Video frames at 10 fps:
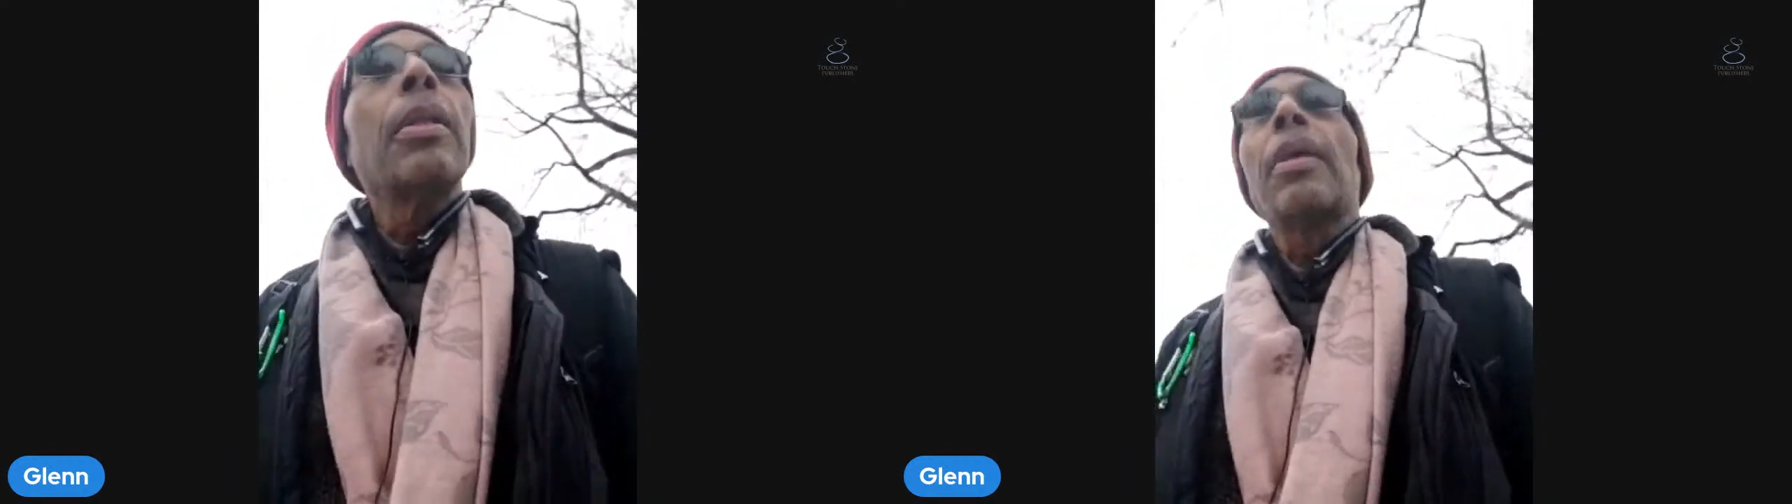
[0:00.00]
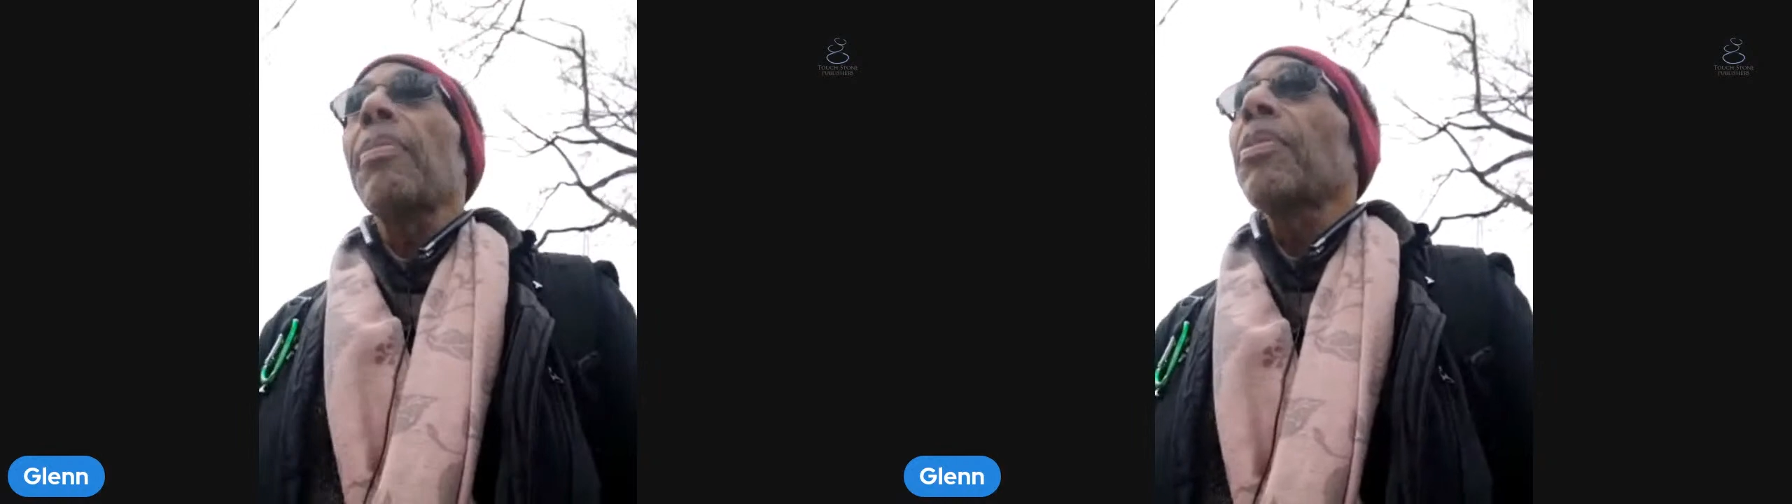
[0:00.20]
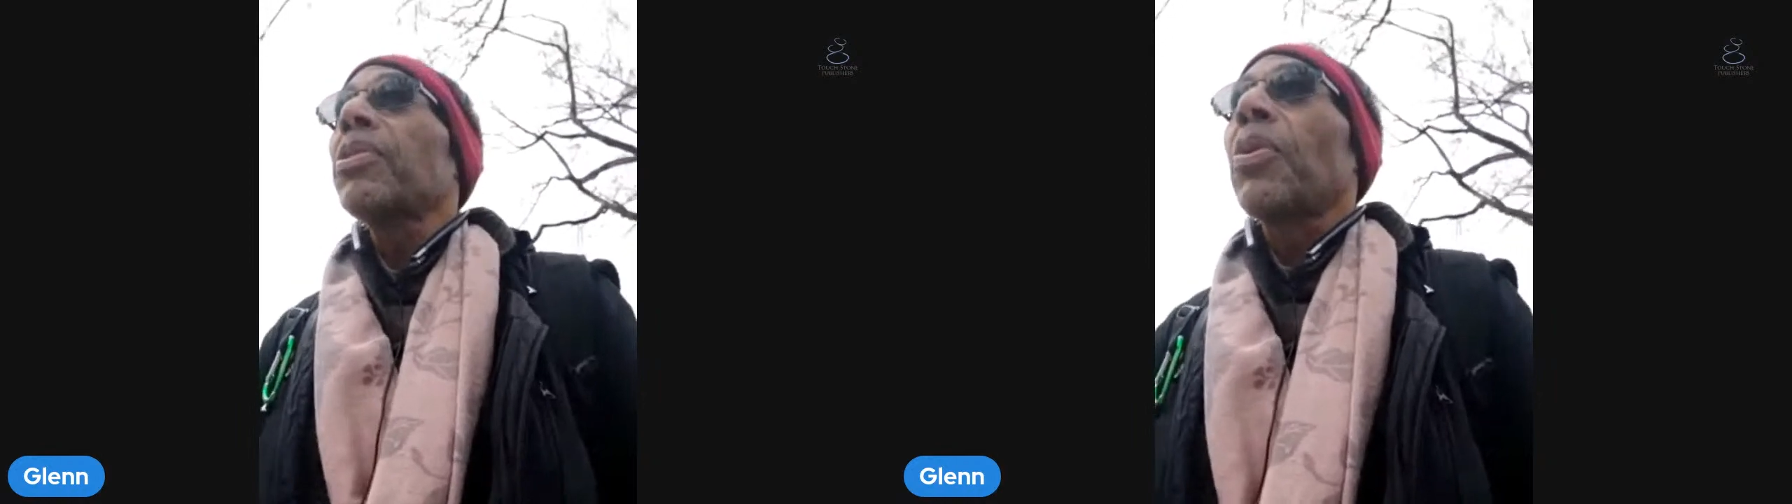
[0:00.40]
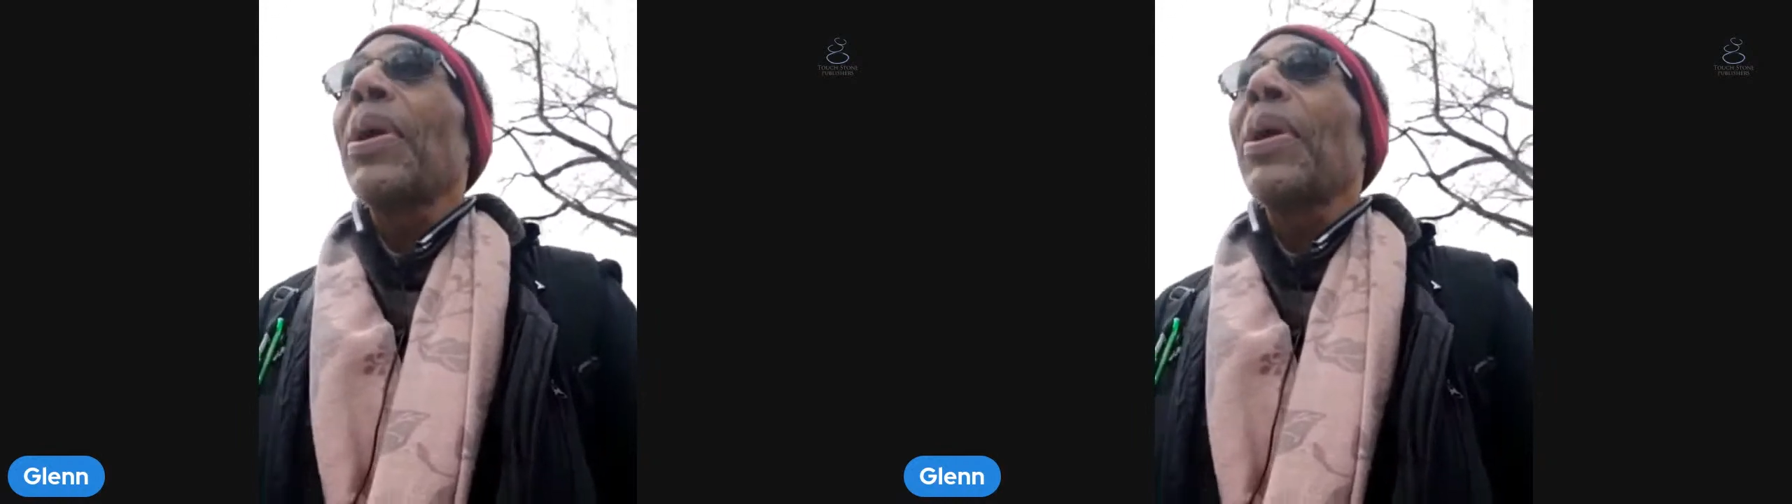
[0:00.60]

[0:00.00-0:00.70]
W is the